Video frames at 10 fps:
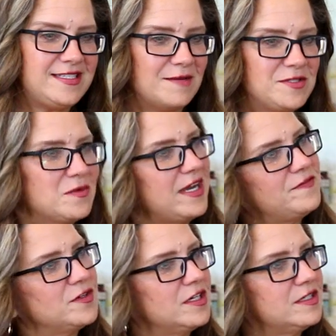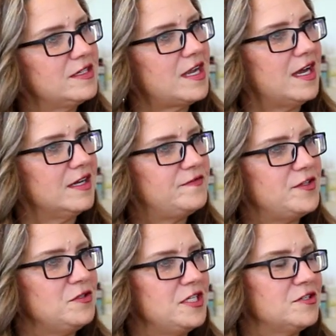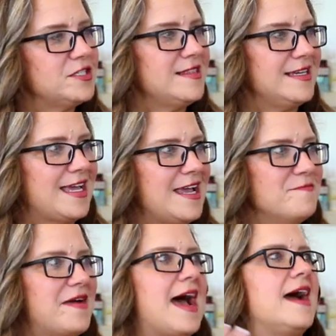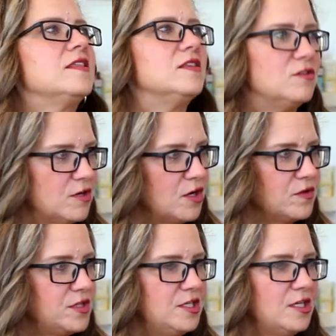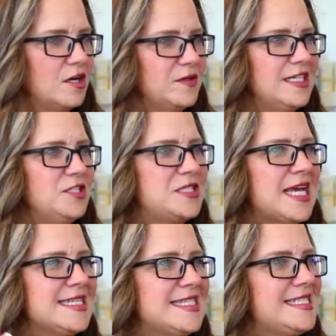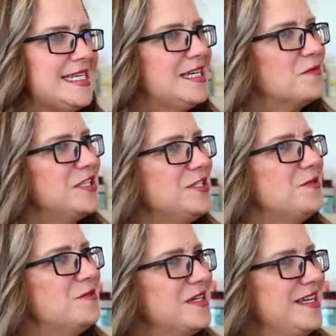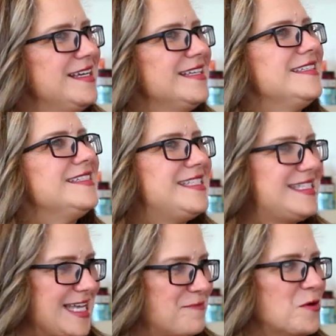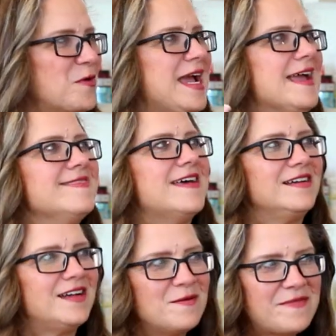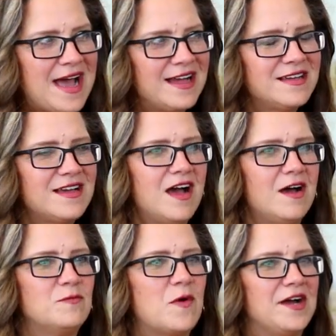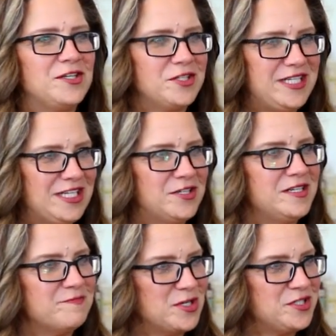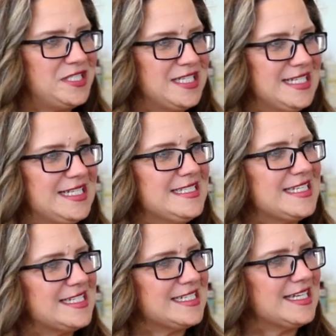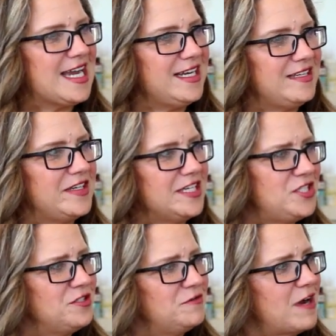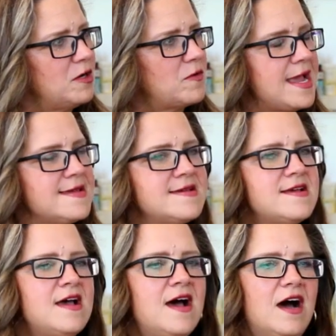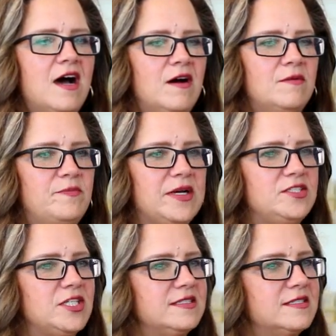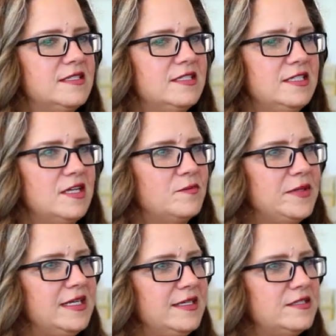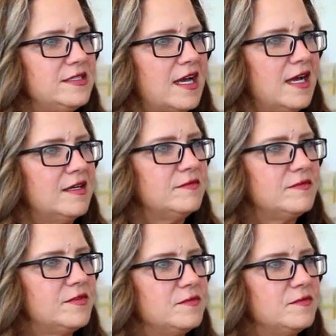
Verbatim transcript: stepped away for a few years and then came back, the growth. You right. know, you tend to see it when you step, step away right. and then come mm-hmm. back. Um, while you're here immersed in it, it doesn't kind of hit you right away. Um, but just, you know, being uh,